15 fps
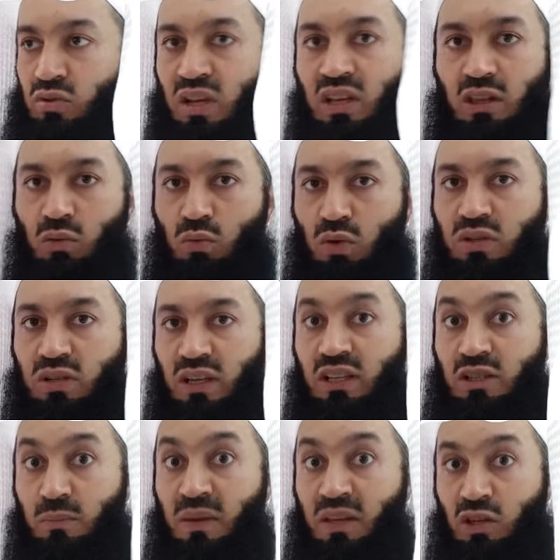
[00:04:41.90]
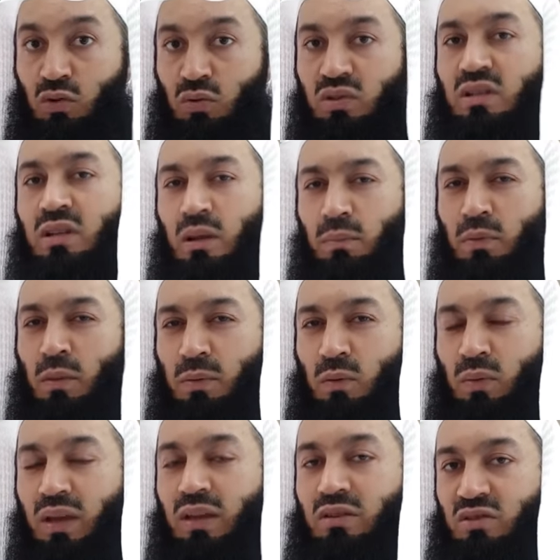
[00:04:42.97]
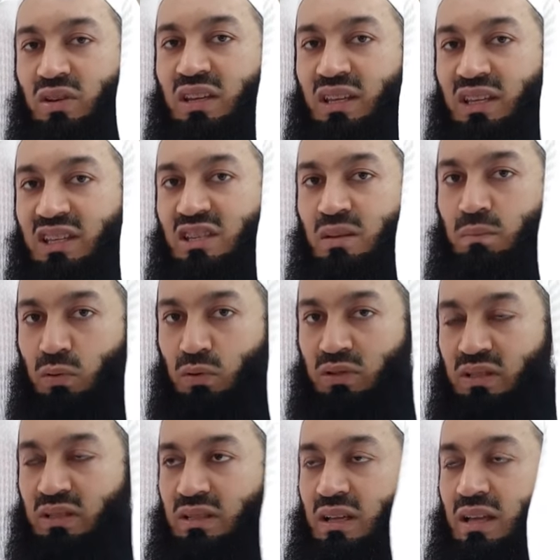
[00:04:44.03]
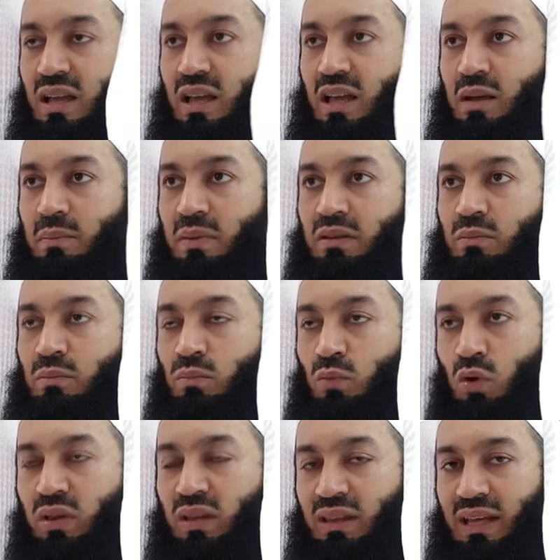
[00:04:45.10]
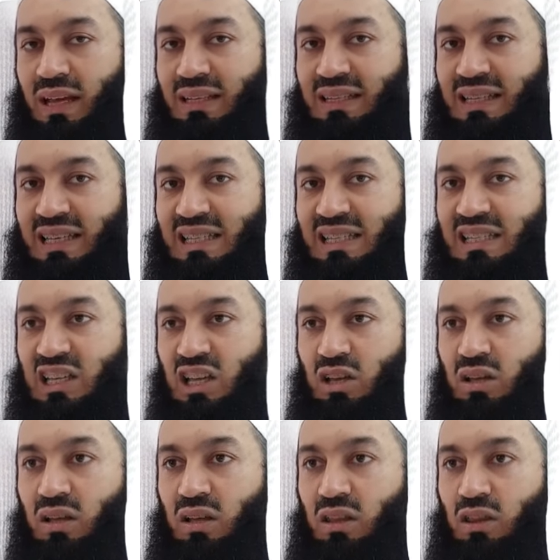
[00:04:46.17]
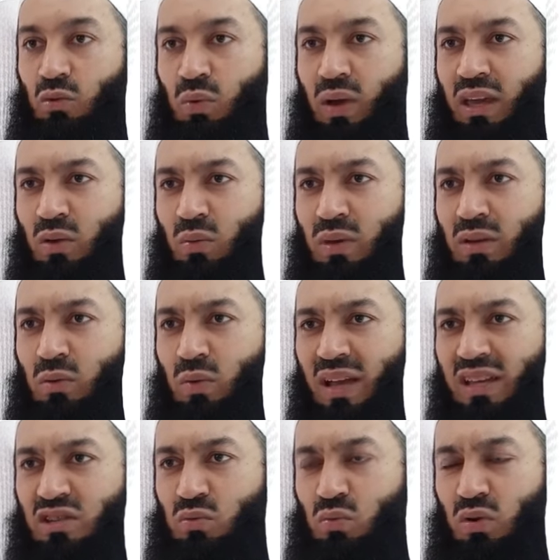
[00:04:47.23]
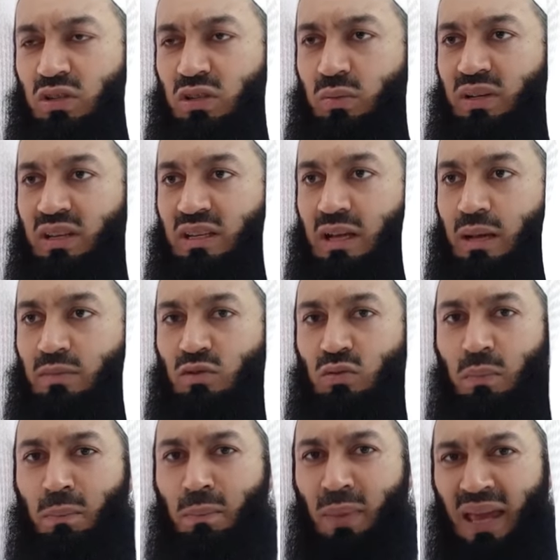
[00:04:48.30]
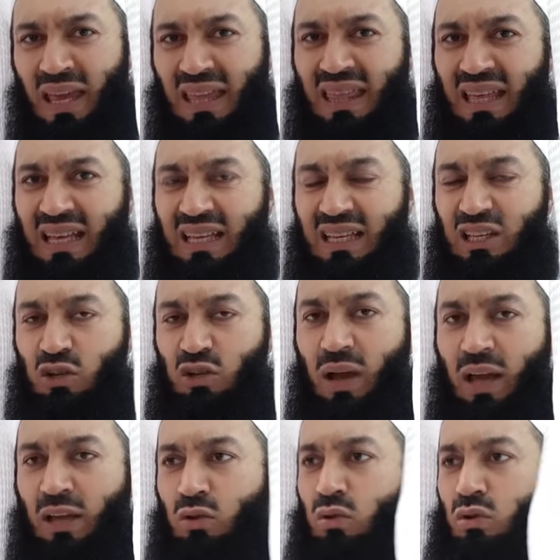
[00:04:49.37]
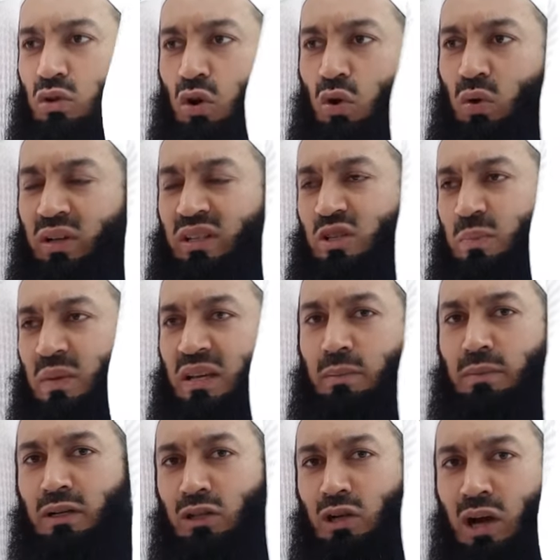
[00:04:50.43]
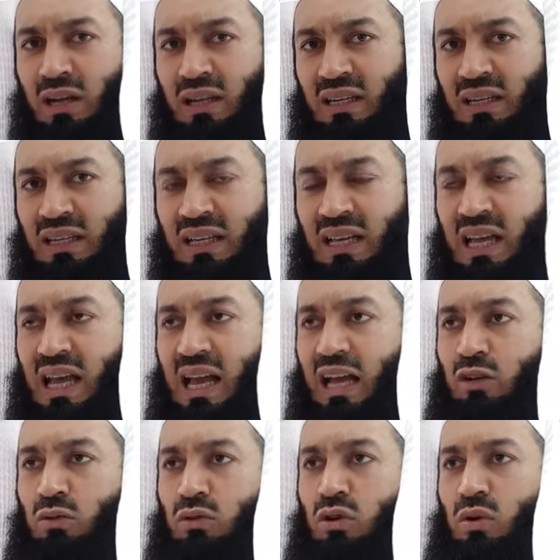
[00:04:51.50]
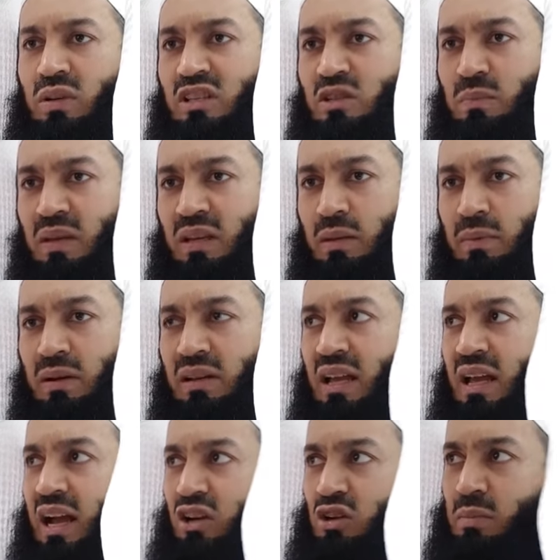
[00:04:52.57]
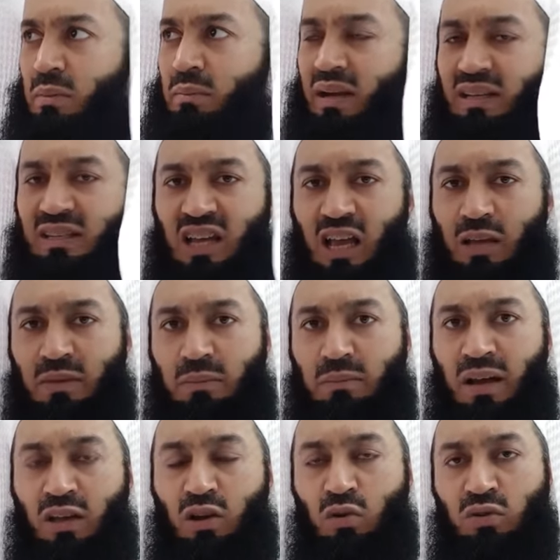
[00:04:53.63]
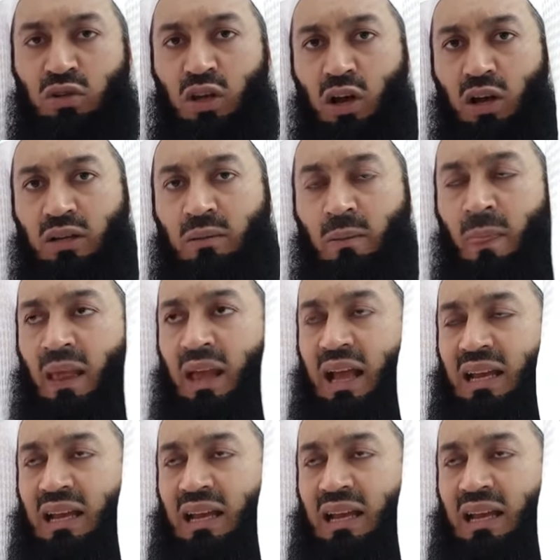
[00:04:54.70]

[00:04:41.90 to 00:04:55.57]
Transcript: drink the water, it's being used in a proper way. Drinking is important. But more than that is the way we waste water when it comes to bathing. You know, I could go and speak about gardening. I could go and speak about... I remember a time in my own yard,